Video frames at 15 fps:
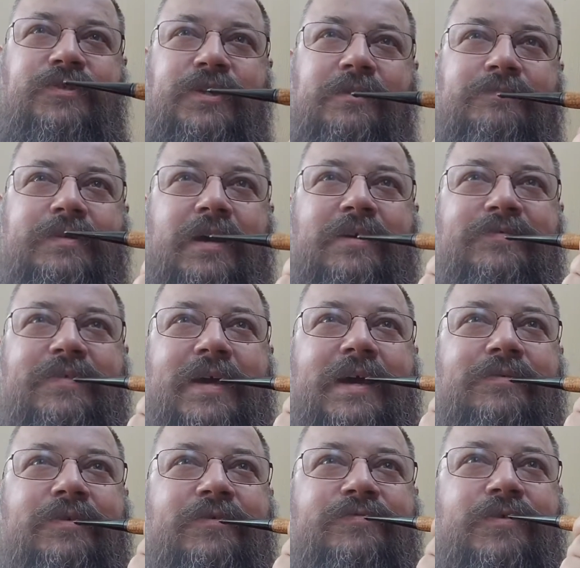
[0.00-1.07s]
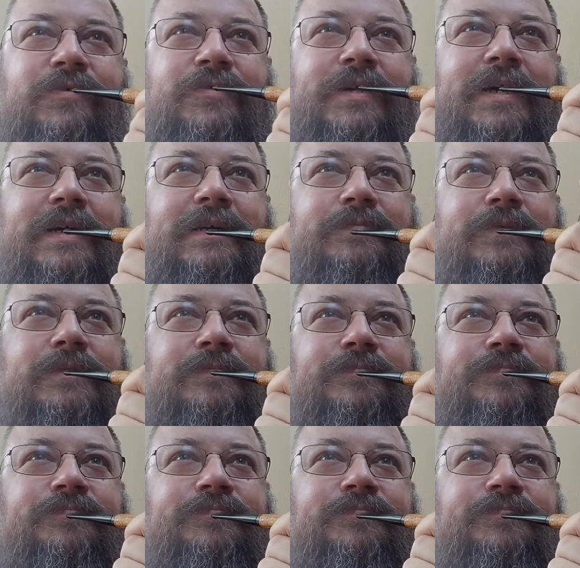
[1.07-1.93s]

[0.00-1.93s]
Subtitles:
jumped off that one a few times.